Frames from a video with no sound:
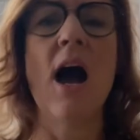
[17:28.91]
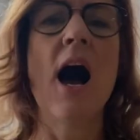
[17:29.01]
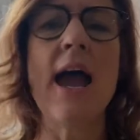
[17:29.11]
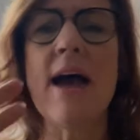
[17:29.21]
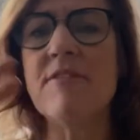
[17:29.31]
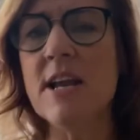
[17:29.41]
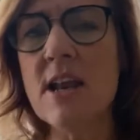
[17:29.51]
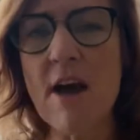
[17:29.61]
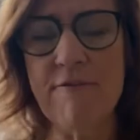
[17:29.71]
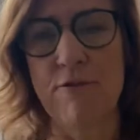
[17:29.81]
I have
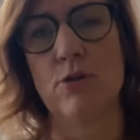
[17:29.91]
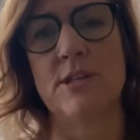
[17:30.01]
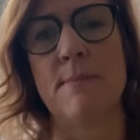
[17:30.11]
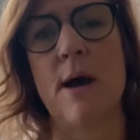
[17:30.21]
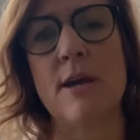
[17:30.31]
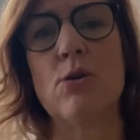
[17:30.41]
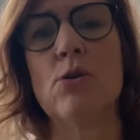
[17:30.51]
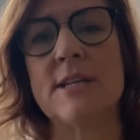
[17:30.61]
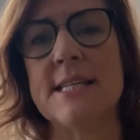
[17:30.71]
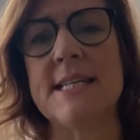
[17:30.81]
enough fools in my
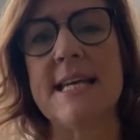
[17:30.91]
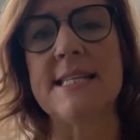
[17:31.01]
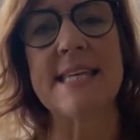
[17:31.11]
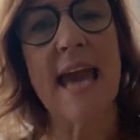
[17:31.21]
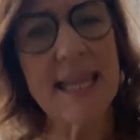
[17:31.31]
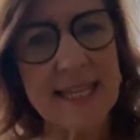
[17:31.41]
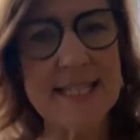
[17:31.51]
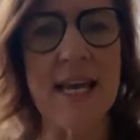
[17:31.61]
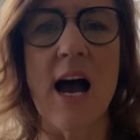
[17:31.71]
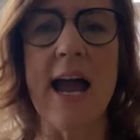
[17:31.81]
court as it is. Get
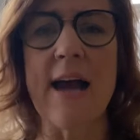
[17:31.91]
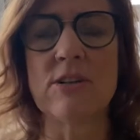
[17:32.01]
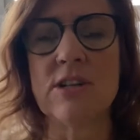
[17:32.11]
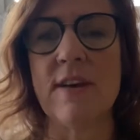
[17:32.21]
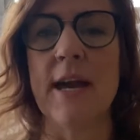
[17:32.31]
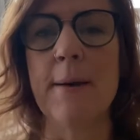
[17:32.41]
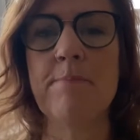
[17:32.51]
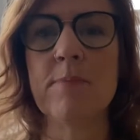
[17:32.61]
this guy out of here.